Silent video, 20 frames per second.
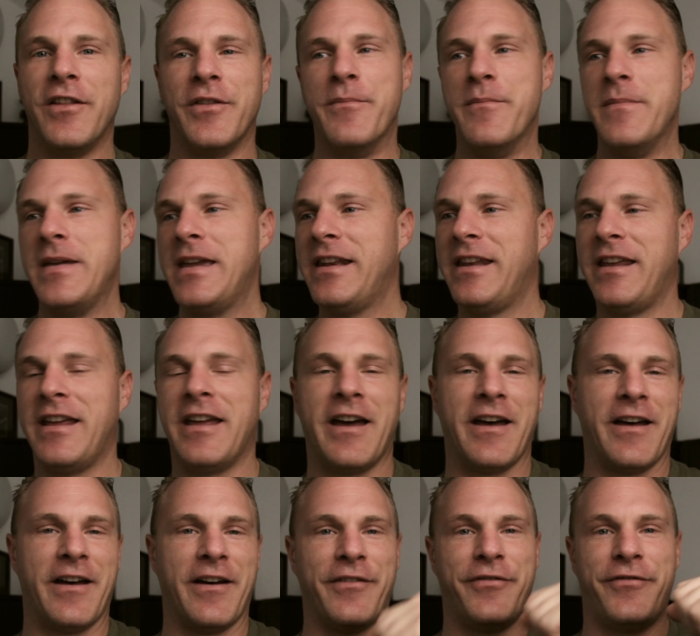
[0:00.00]

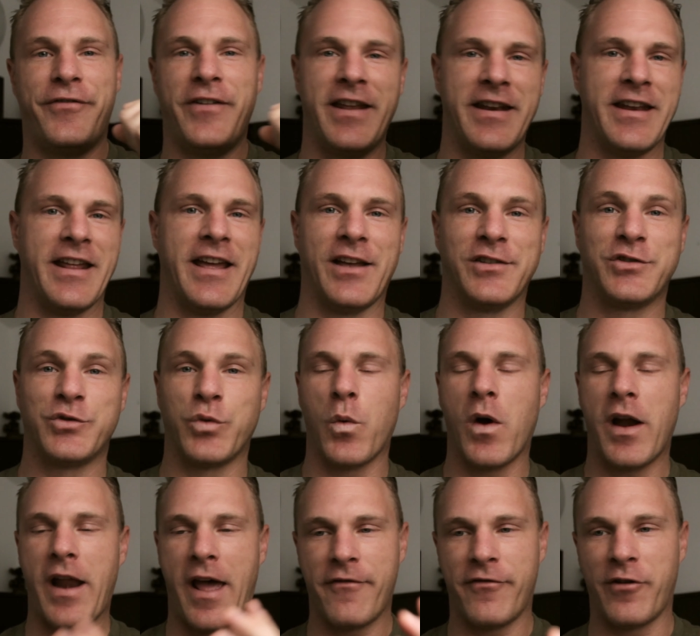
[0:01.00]
media, fitness,
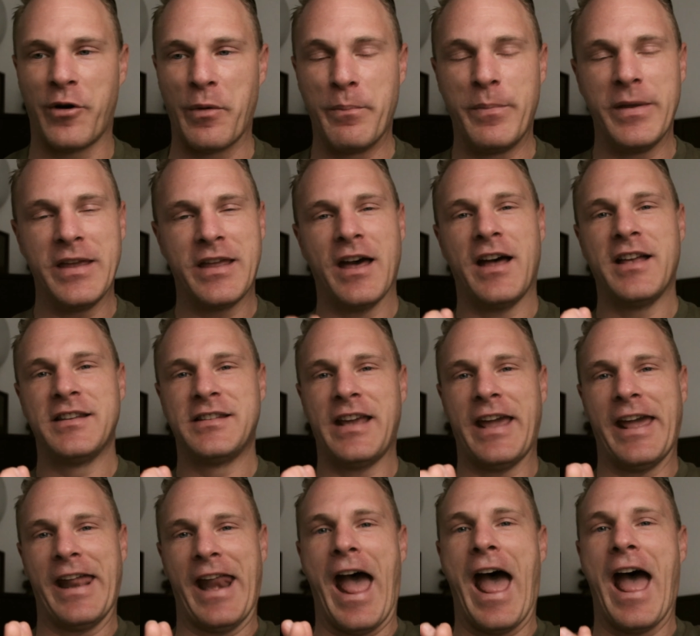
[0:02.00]
whatever, because
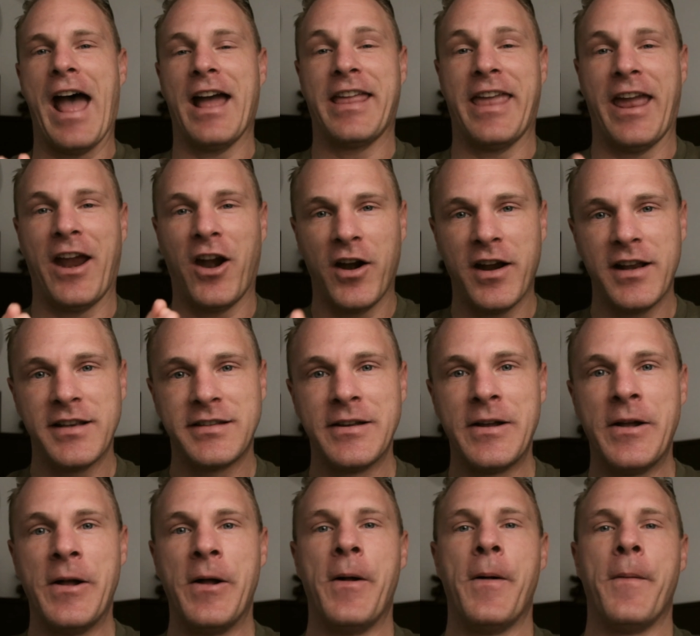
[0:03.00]
it ha- carries
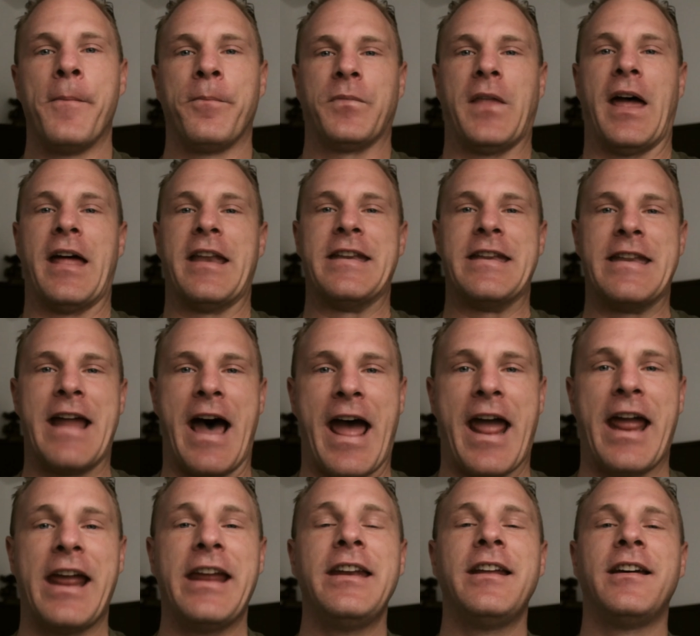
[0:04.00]
that
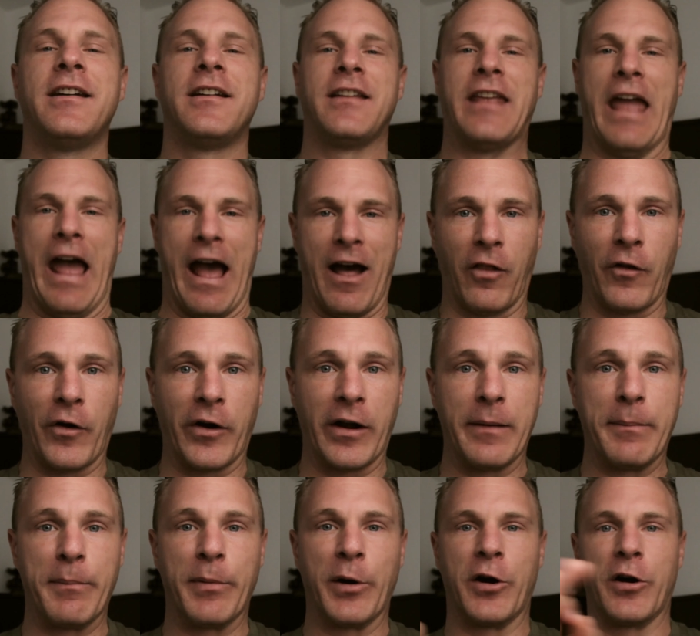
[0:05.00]
nine calorie
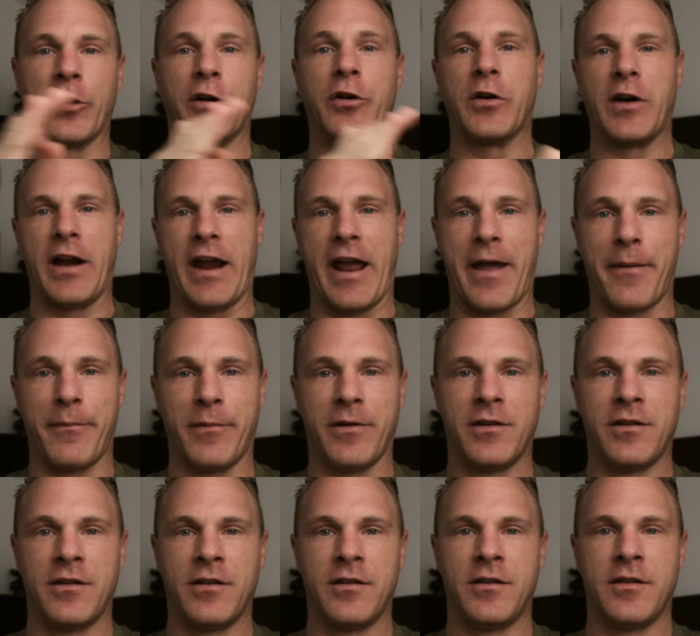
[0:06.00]
per gram,
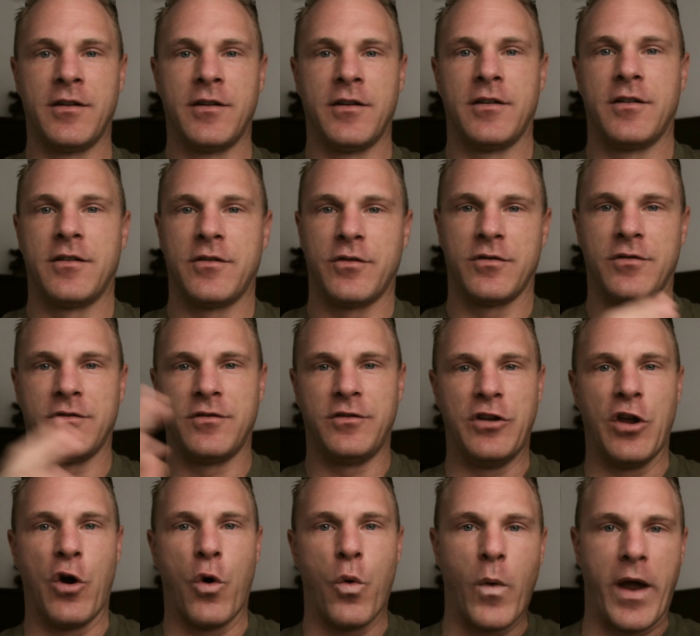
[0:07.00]

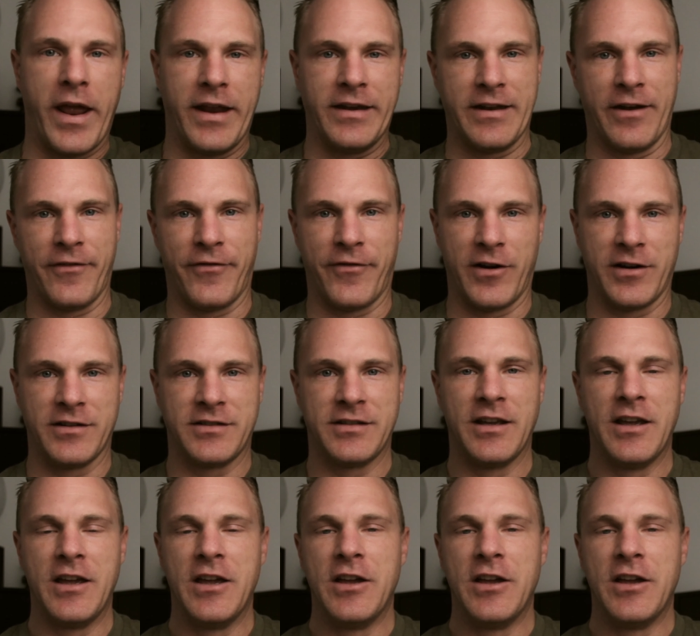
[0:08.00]
you know, weight difference.